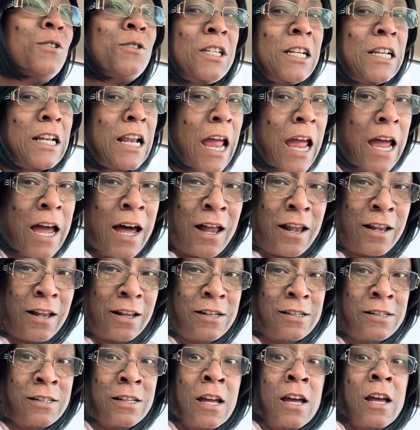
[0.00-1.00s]
and
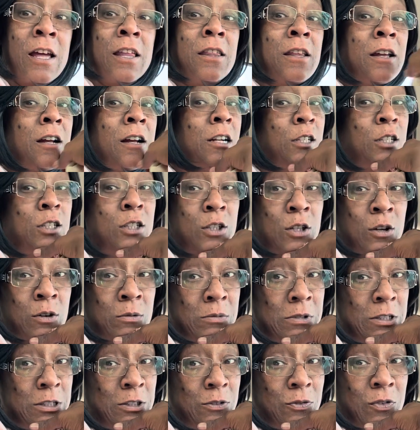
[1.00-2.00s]
alleys. There's so
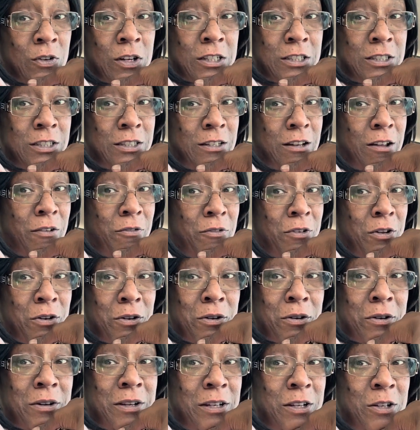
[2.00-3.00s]
much fun stuff to
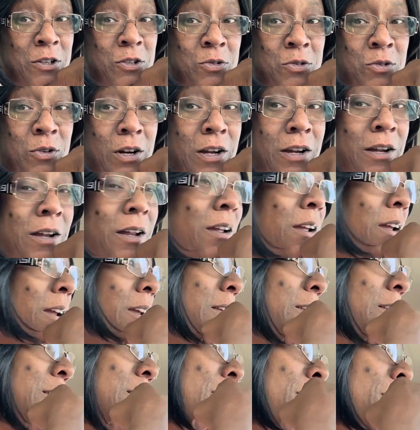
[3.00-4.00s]
do in Detroit.
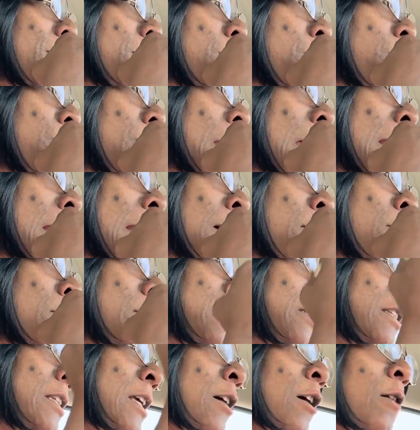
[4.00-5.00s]
So, and I
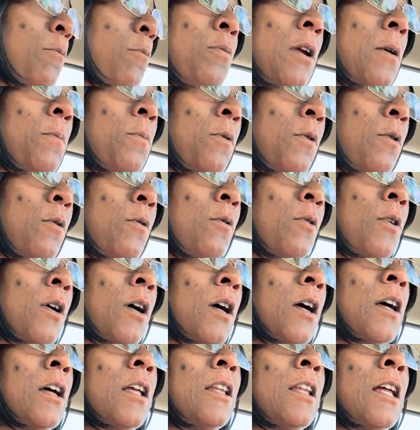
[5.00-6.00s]
would tell people,
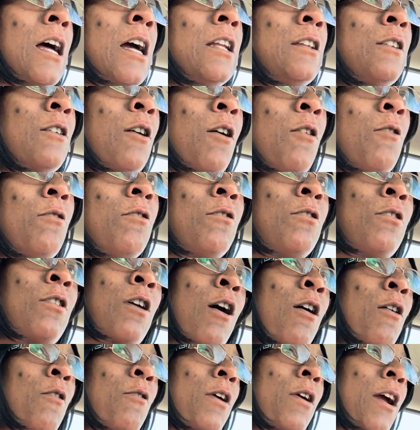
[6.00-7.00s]
like, don't
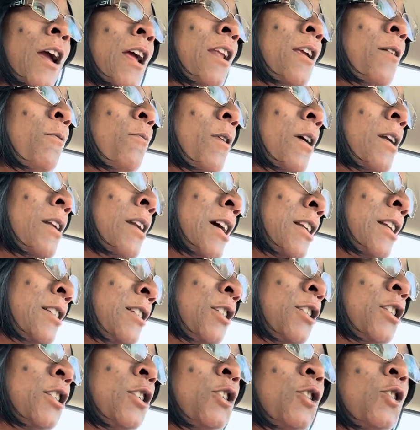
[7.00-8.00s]
go anywhere, not
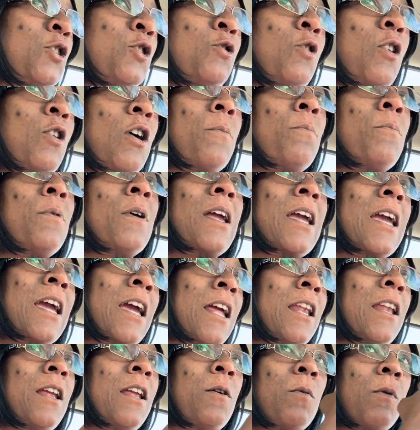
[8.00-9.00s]
just to Detroit, but
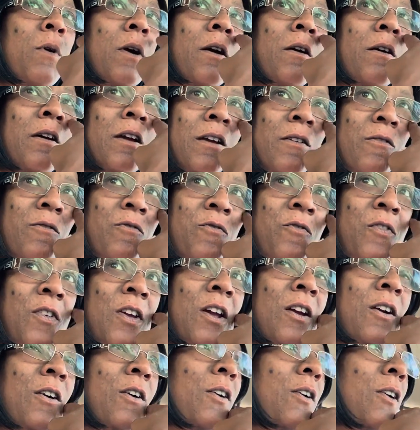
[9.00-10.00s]
anywhere in
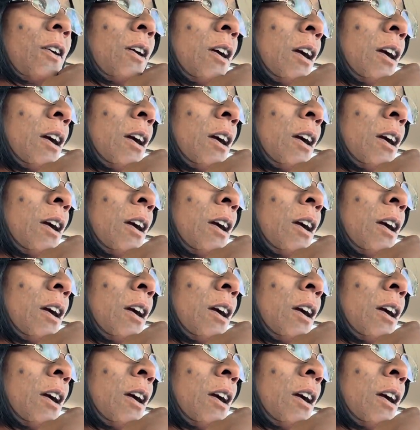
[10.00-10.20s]
fear.